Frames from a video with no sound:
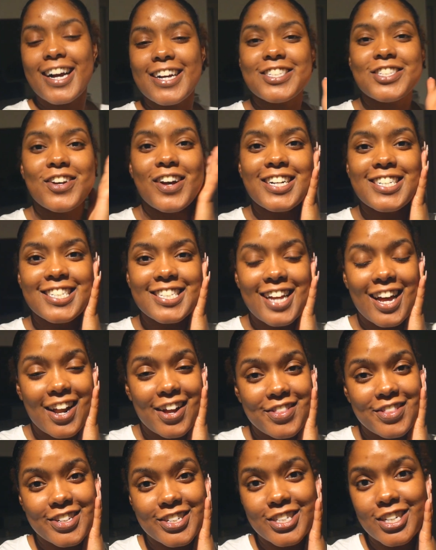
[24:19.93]
So I just got
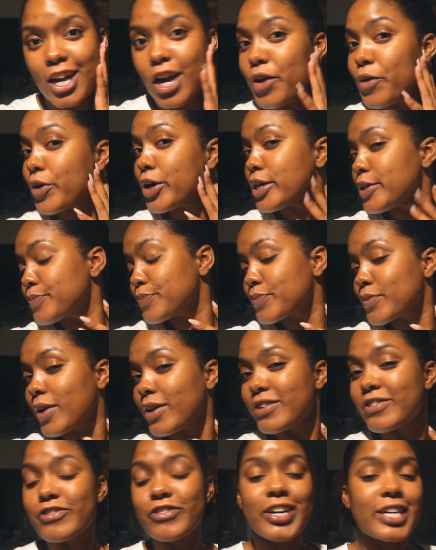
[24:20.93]
out the shower,
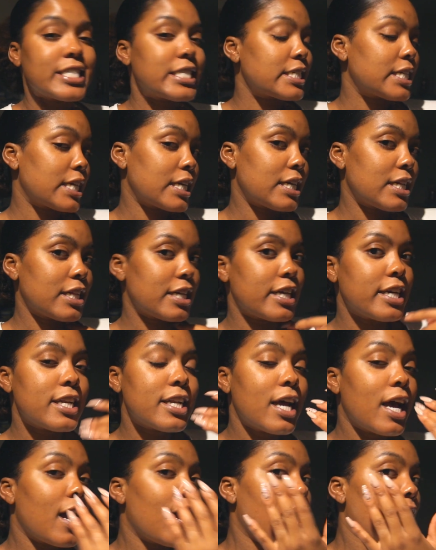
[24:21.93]
fresh and clean.
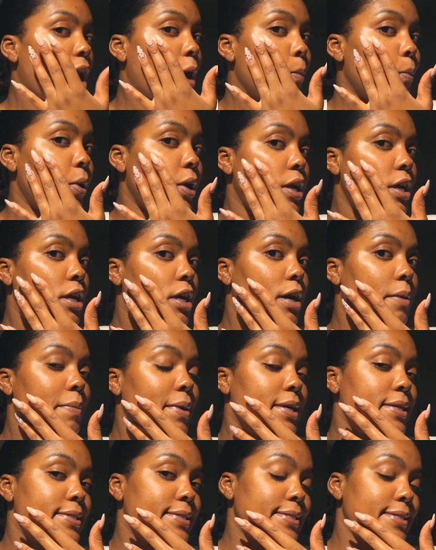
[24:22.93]
I'm working on
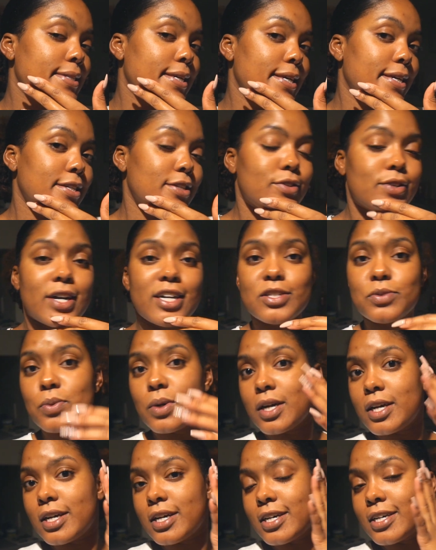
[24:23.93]
my skin. You guys
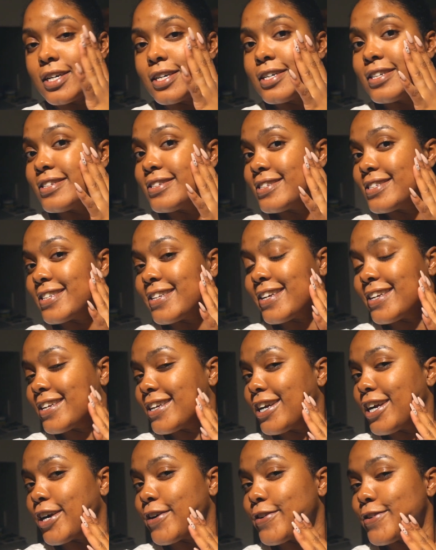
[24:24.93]
want a
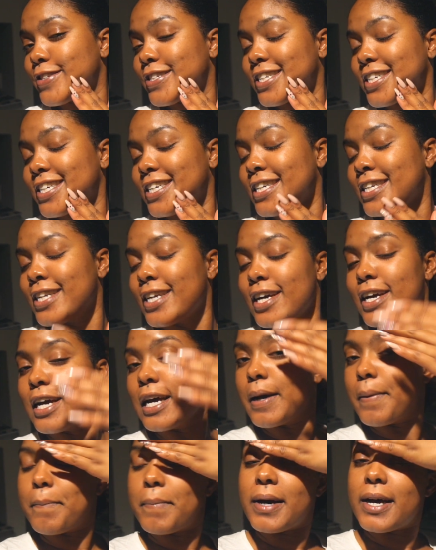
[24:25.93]
skincare routine,
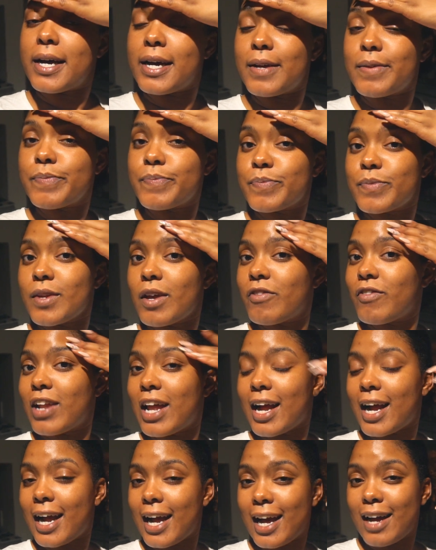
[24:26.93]
but I feel
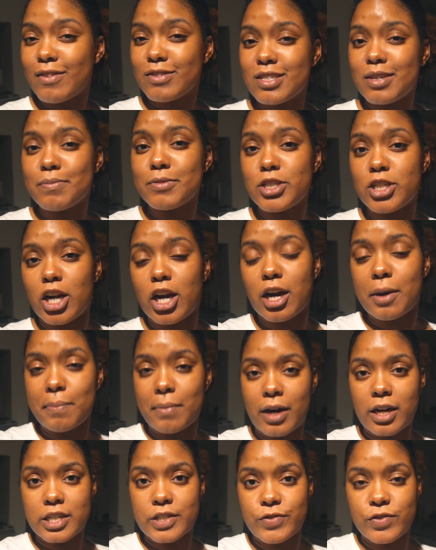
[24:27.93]
like I have some dark
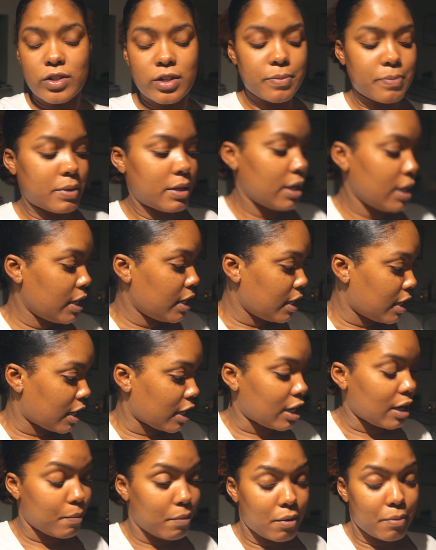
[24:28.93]
marks from a
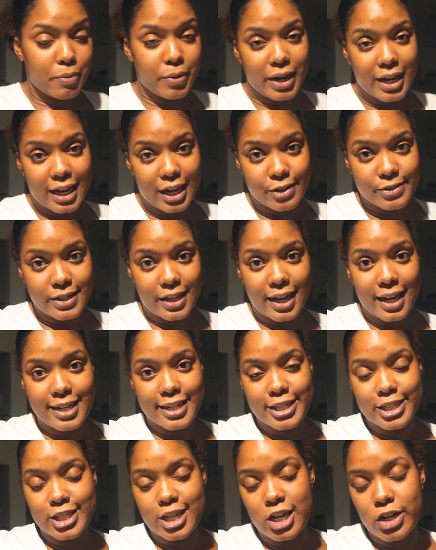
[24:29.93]
couple breakouts I had
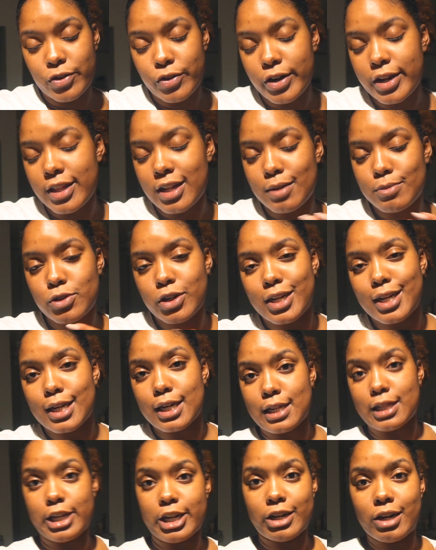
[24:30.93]
in January that I'm trying to
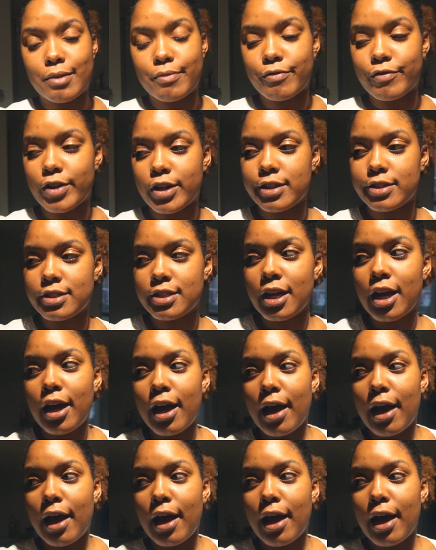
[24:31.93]
clear up first.